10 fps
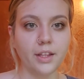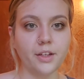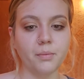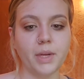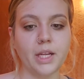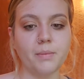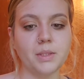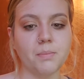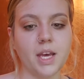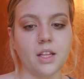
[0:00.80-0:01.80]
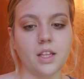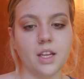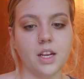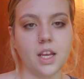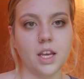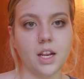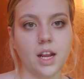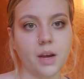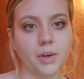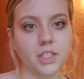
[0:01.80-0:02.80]
Hello, my name is Madeline, and
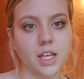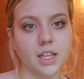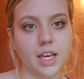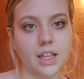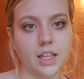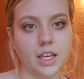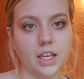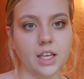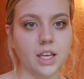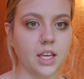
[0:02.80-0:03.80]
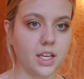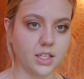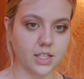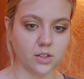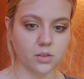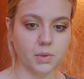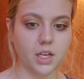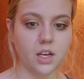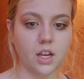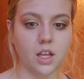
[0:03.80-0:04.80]
I worked at Lad Lake in
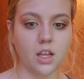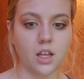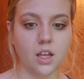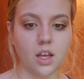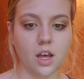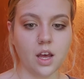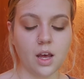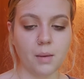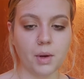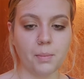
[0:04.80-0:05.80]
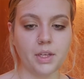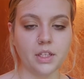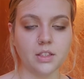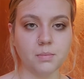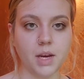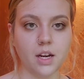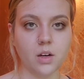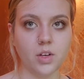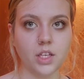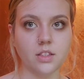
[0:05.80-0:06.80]
Dousman. Our biggest
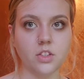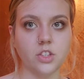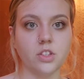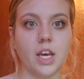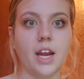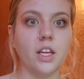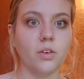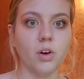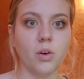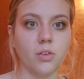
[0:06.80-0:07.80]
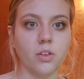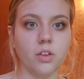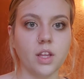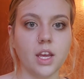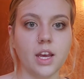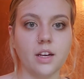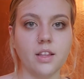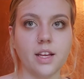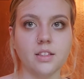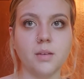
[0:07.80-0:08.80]
motto is just guiding growth, and
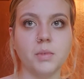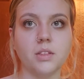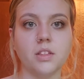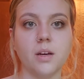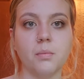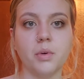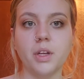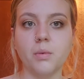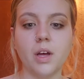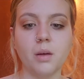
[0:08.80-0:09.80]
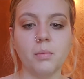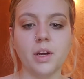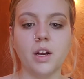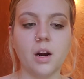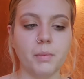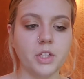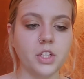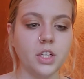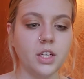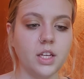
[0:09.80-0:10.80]
that sums us up pretty well, but our
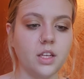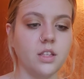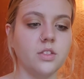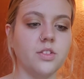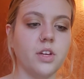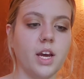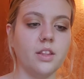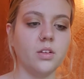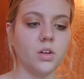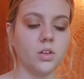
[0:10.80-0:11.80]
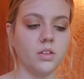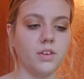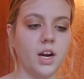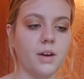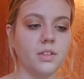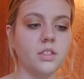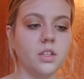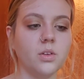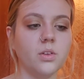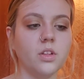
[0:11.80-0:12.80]
mission is to guide the growth of our at-risk
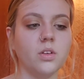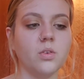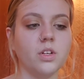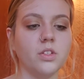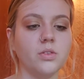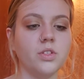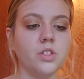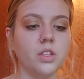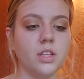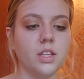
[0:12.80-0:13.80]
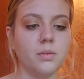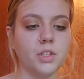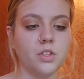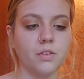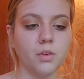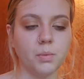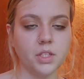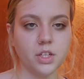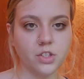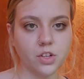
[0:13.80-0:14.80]
youth in order to ensure that they reach their full
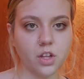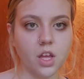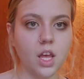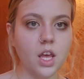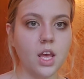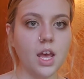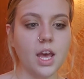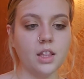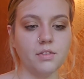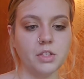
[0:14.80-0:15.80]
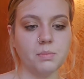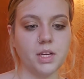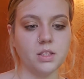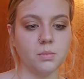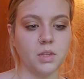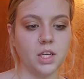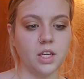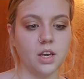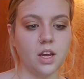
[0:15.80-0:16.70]
potential and live responsibly.